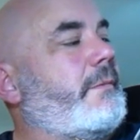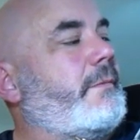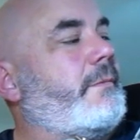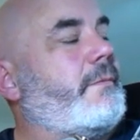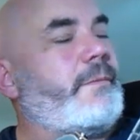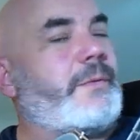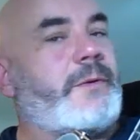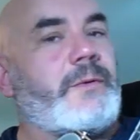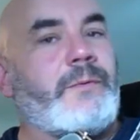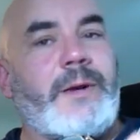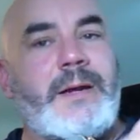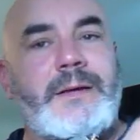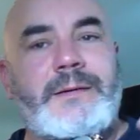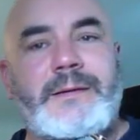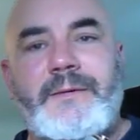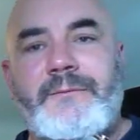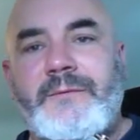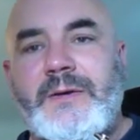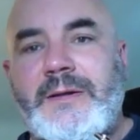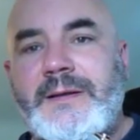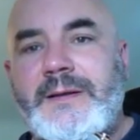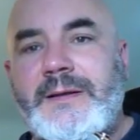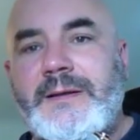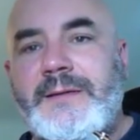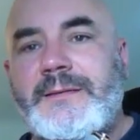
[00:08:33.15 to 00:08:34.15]
the rest of
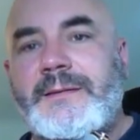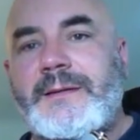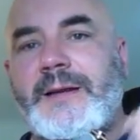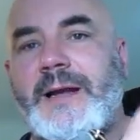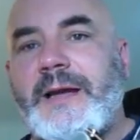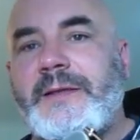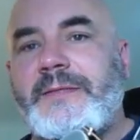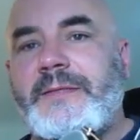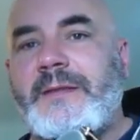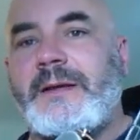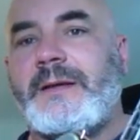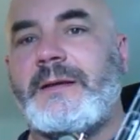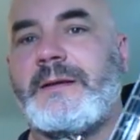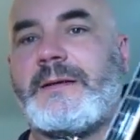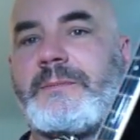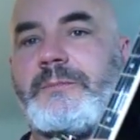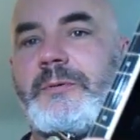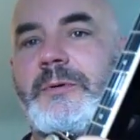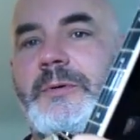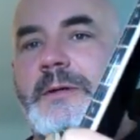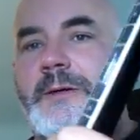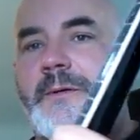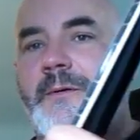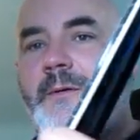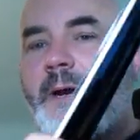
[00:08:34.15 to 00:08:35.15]
it is, I think it's
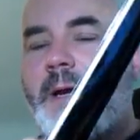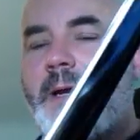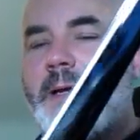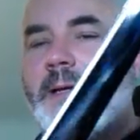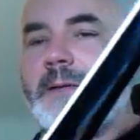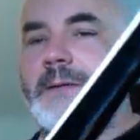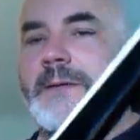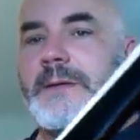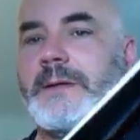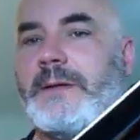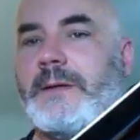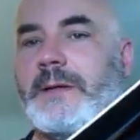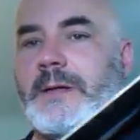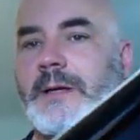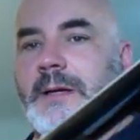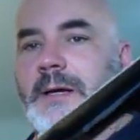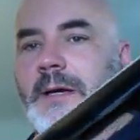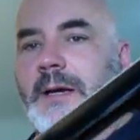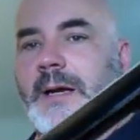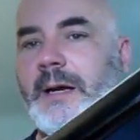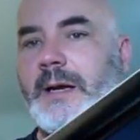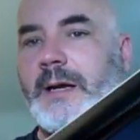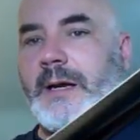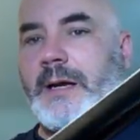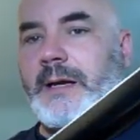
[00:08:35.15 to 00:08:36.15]
pretty great.
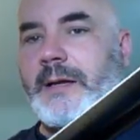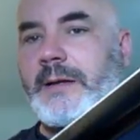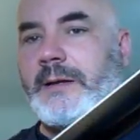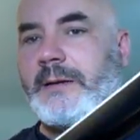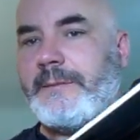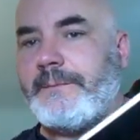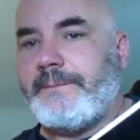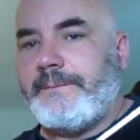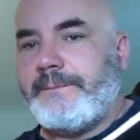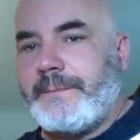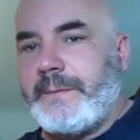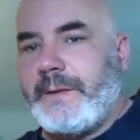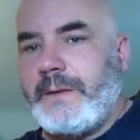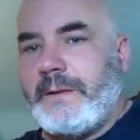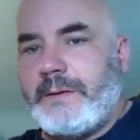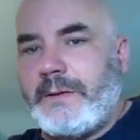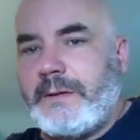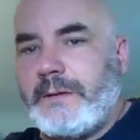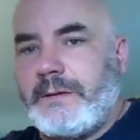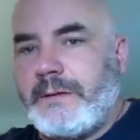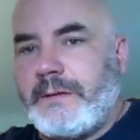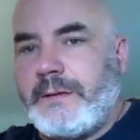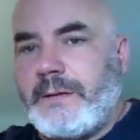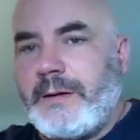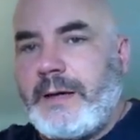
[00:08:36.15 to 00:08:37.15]
I
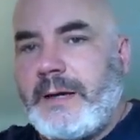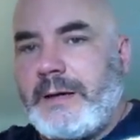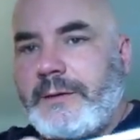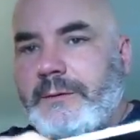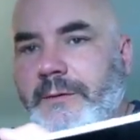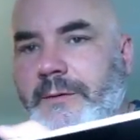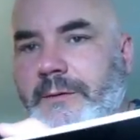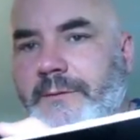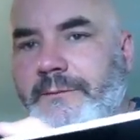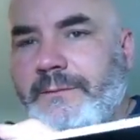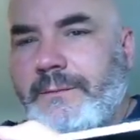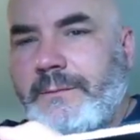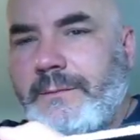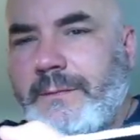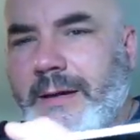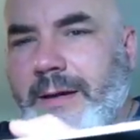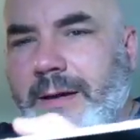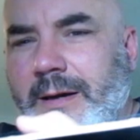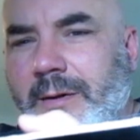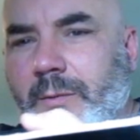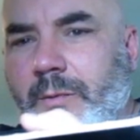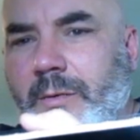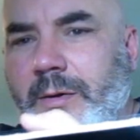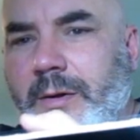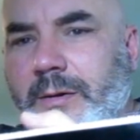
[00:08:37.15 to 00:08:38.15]
don't know
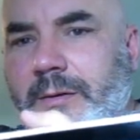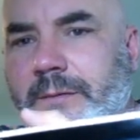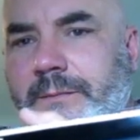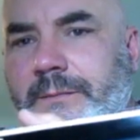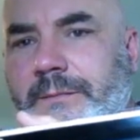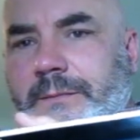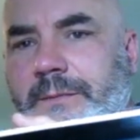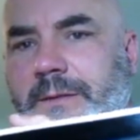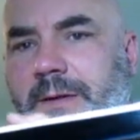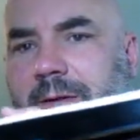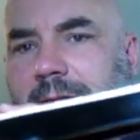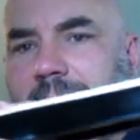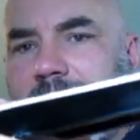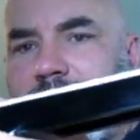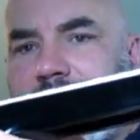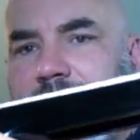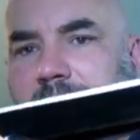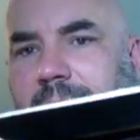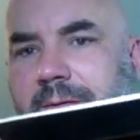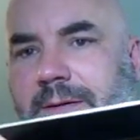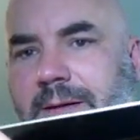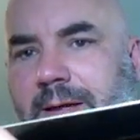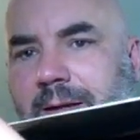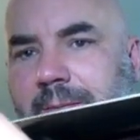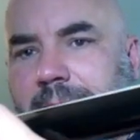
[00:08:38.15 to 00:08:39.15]
how well this
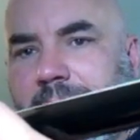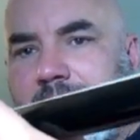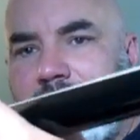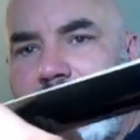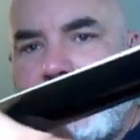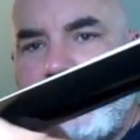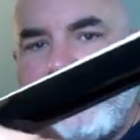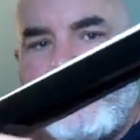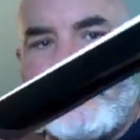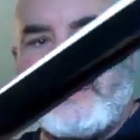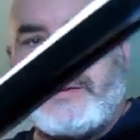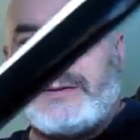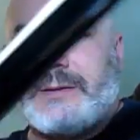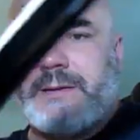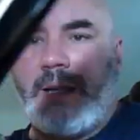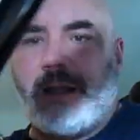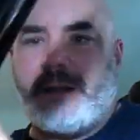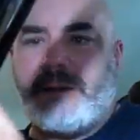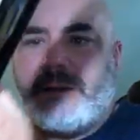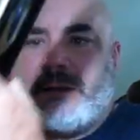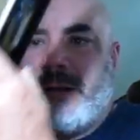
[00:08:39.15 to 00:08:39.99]
shows up, but it's got